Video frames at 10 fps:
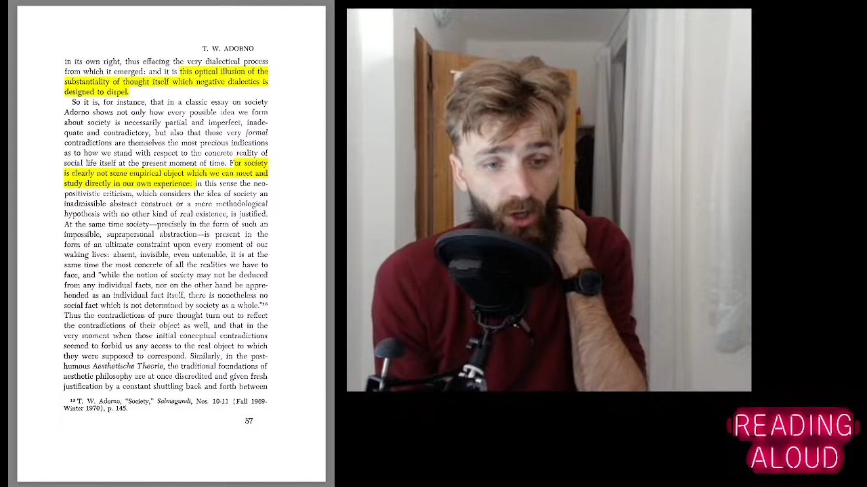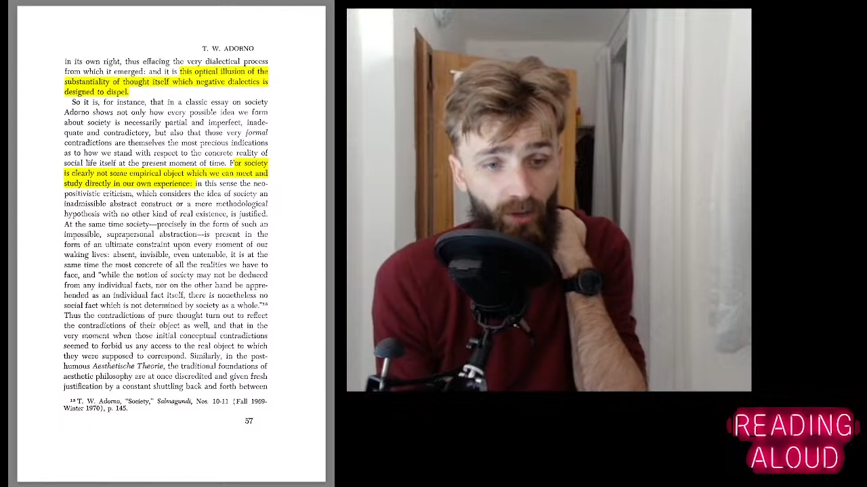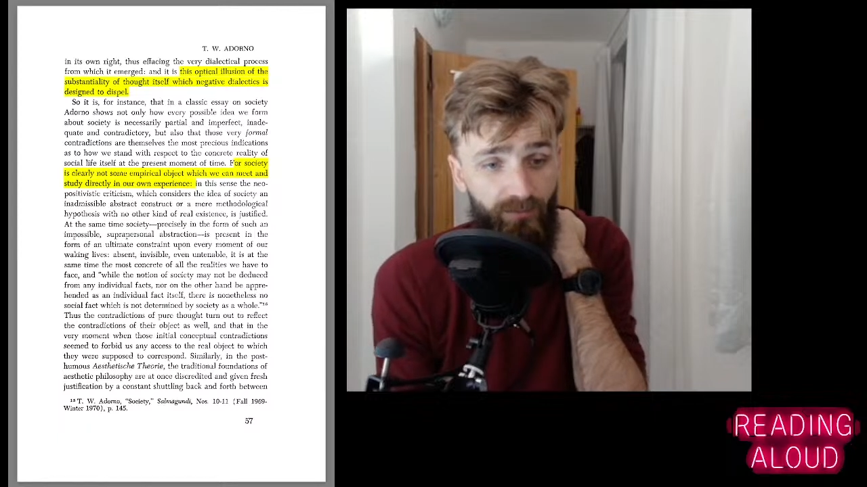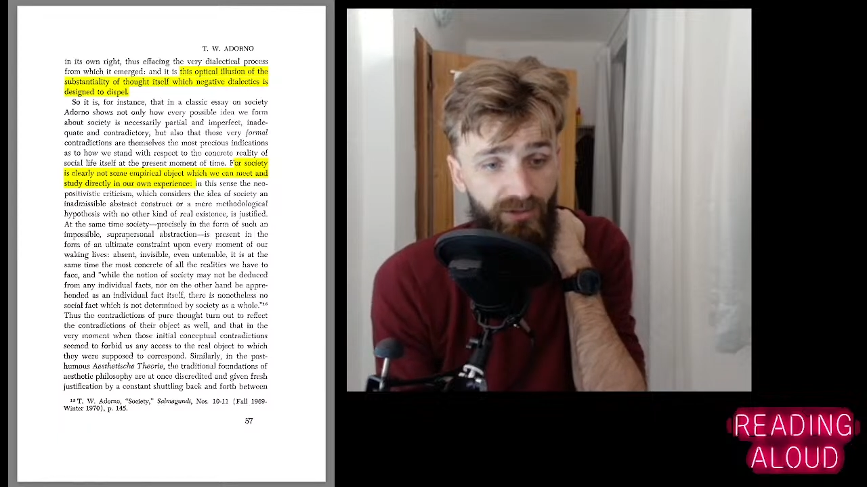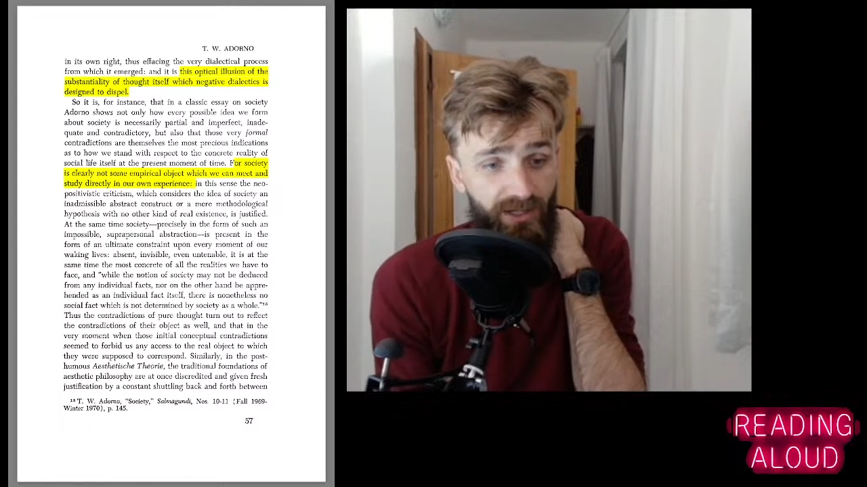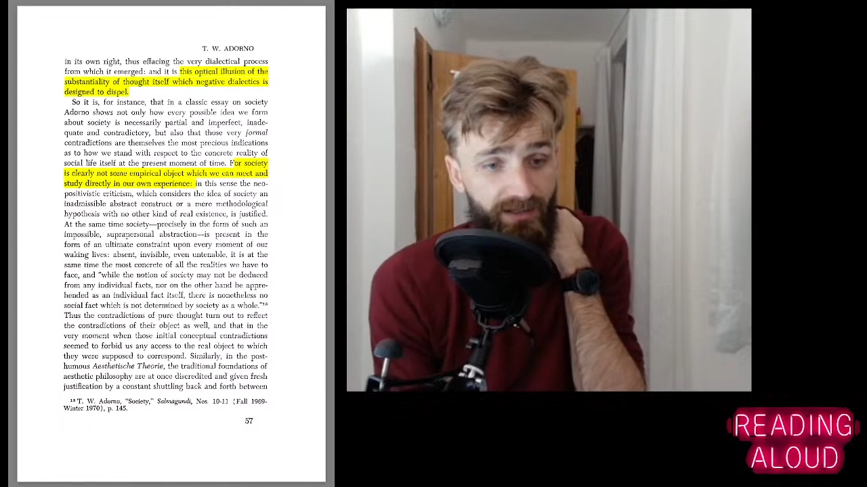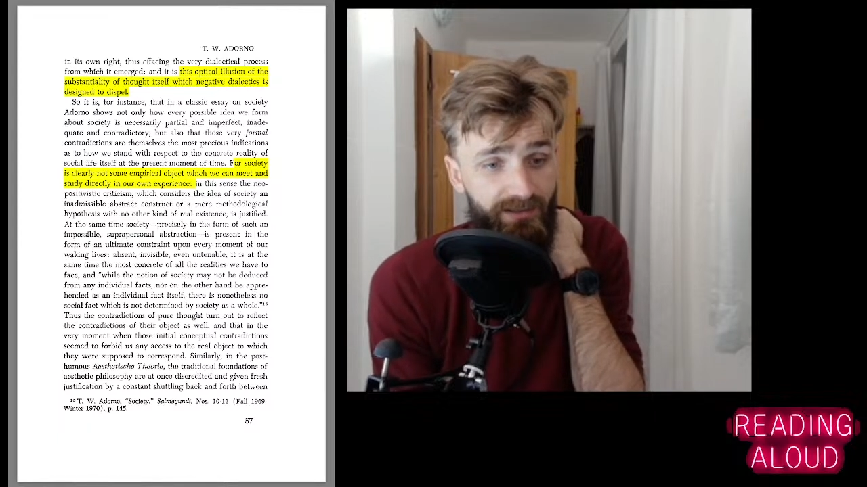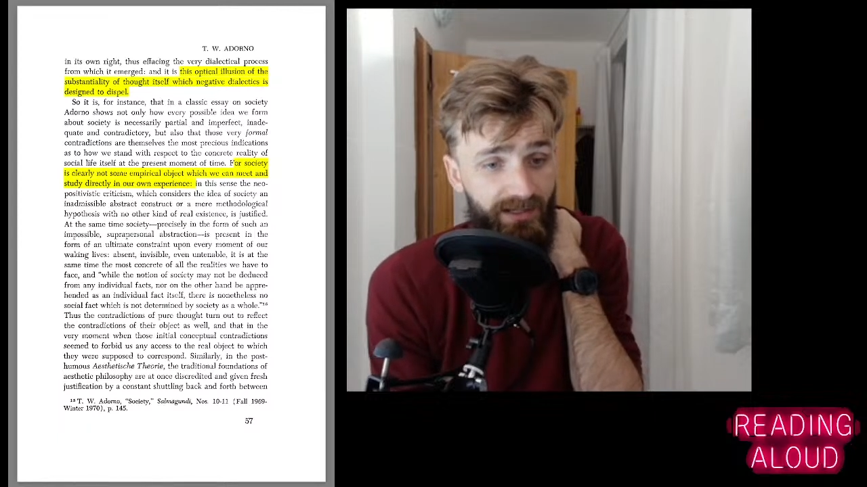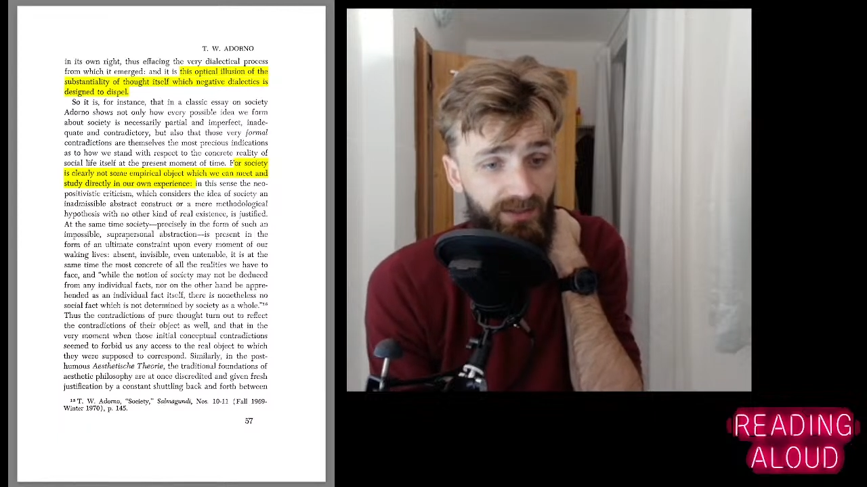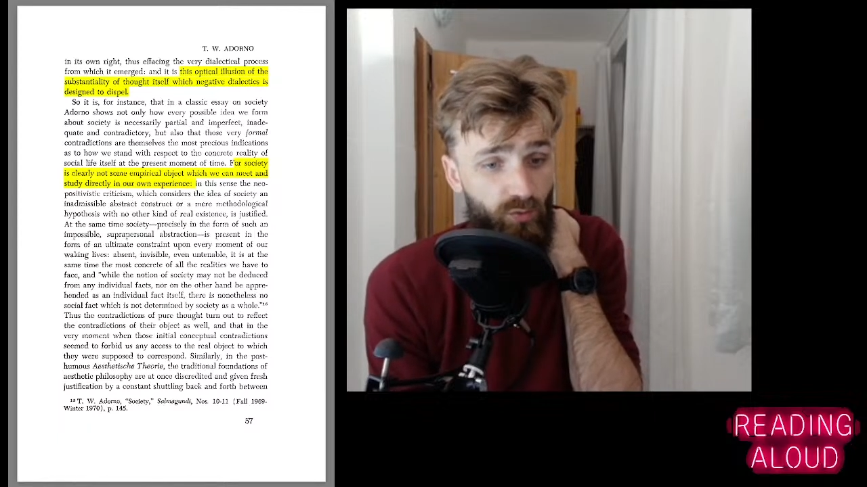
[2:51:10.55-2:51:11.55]
object
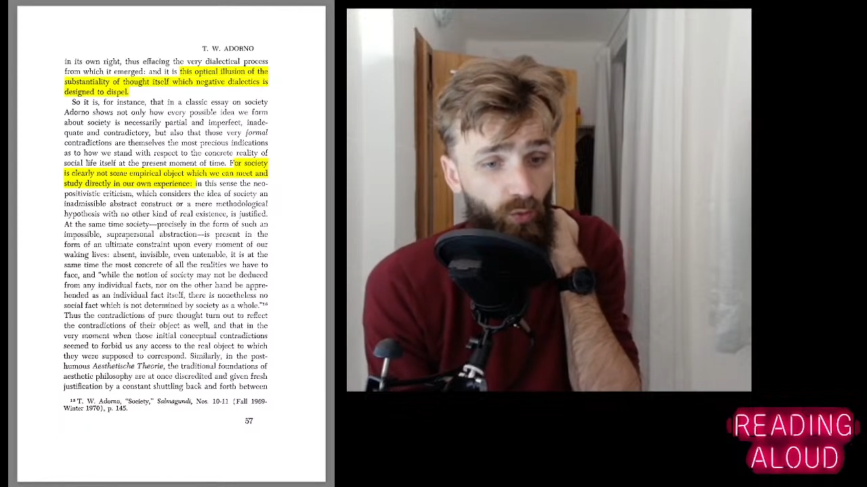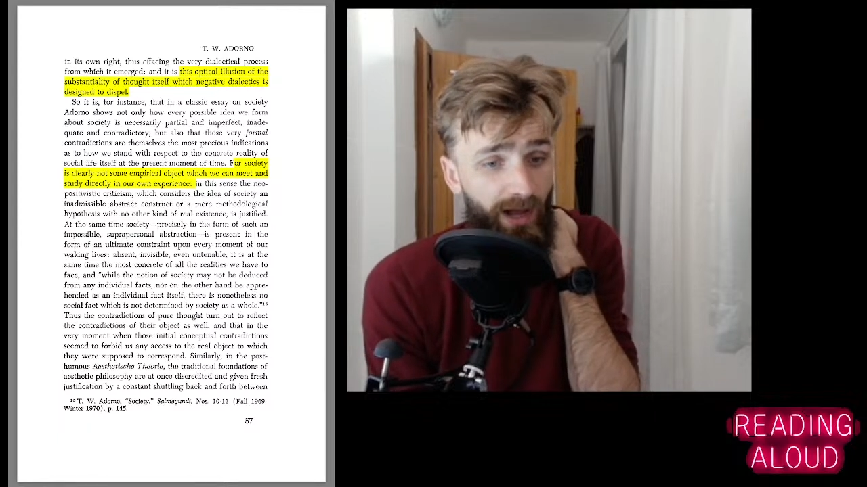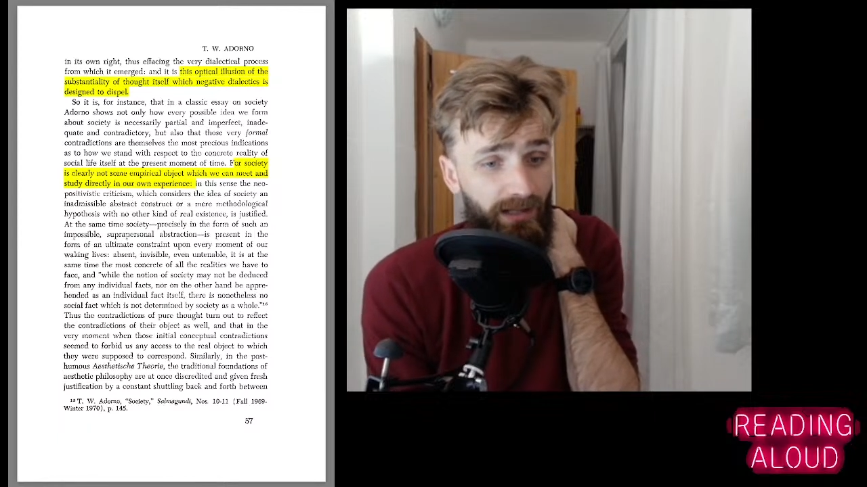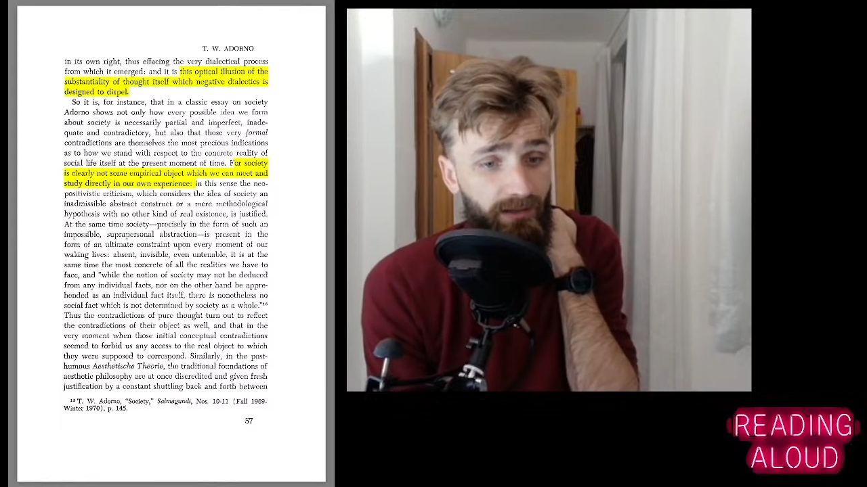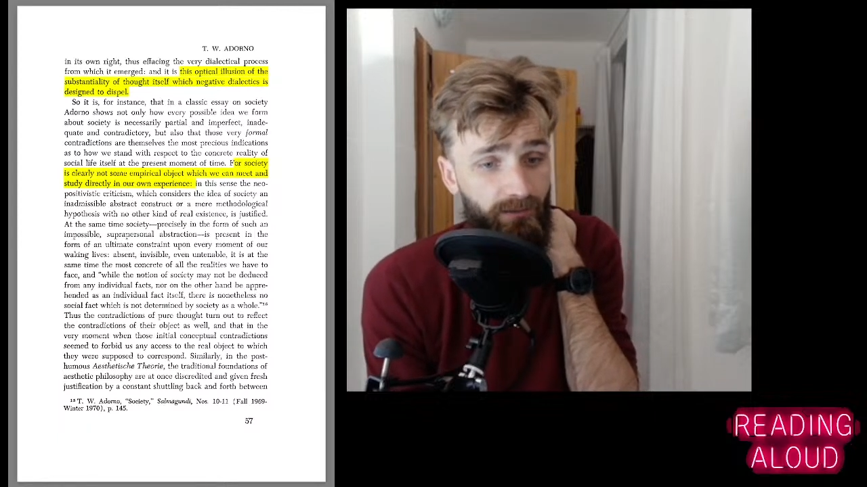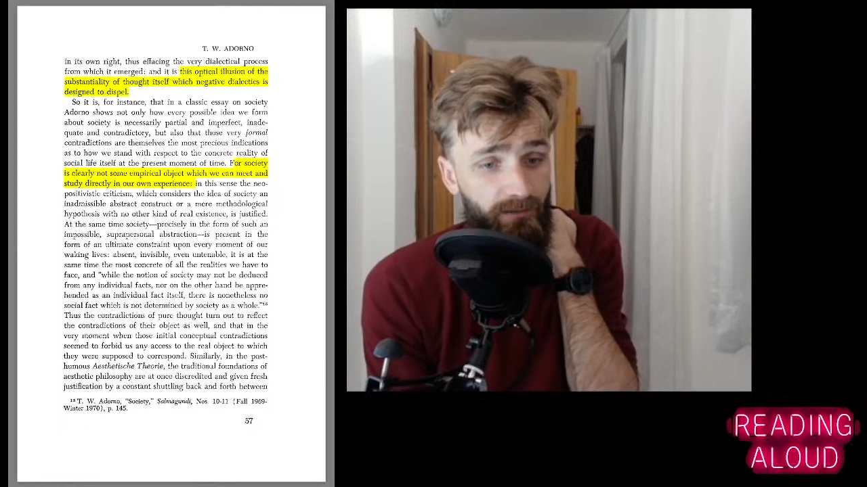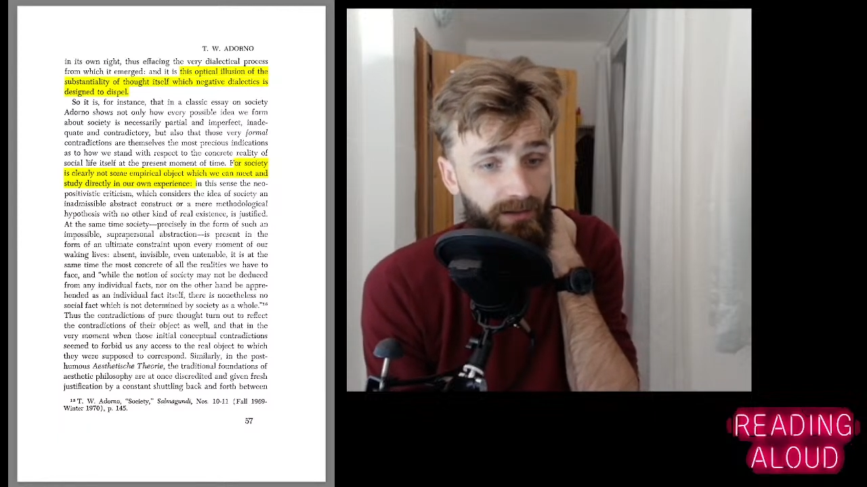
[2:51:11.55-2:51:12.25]
as well,